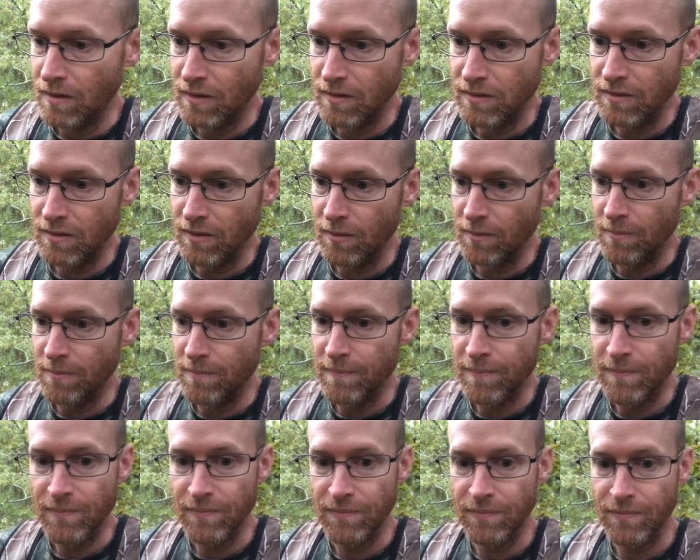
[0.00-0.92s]
So
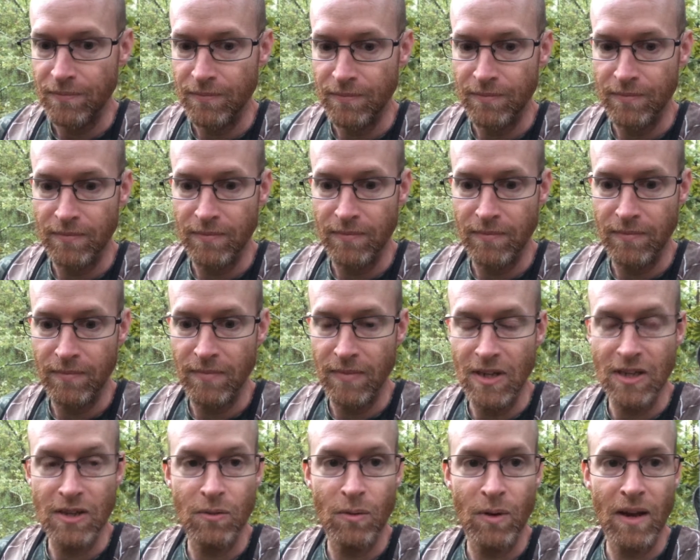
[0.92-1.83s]

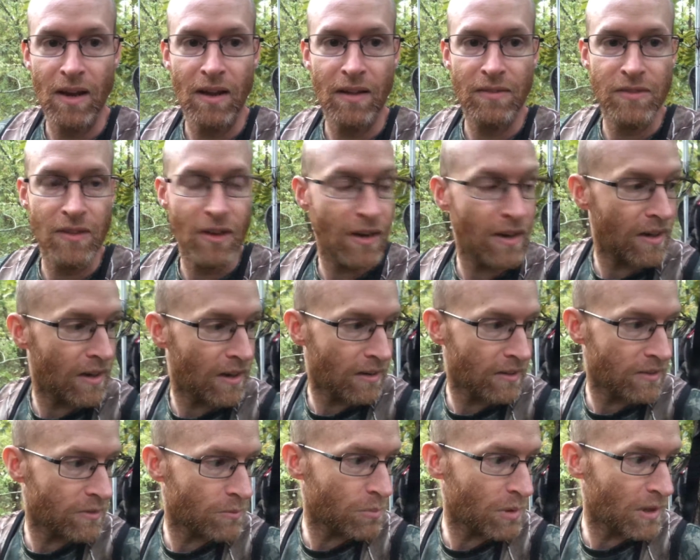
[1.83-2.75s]
anyway, I thought I'd
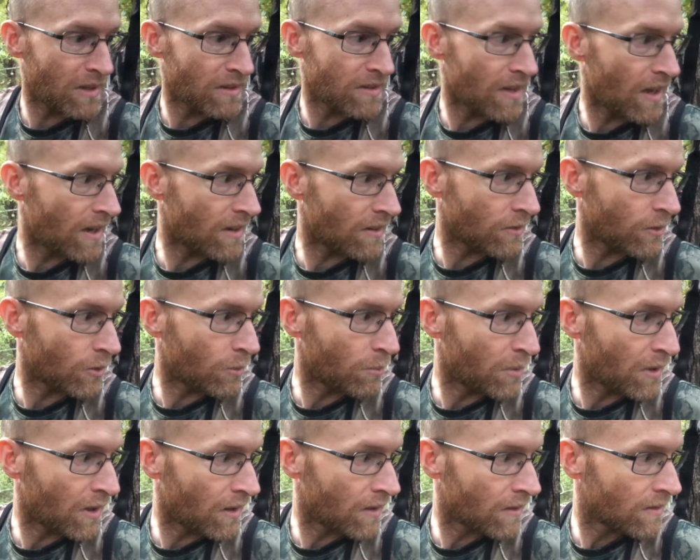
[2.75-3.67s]
explain that a little
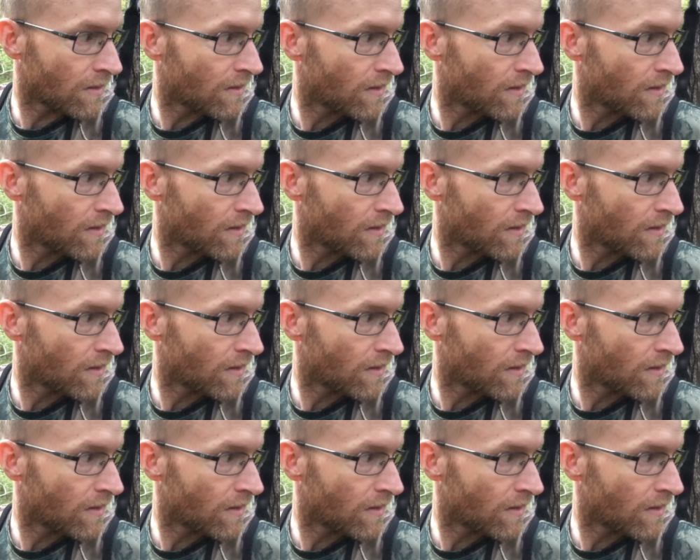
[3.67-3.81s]
bit.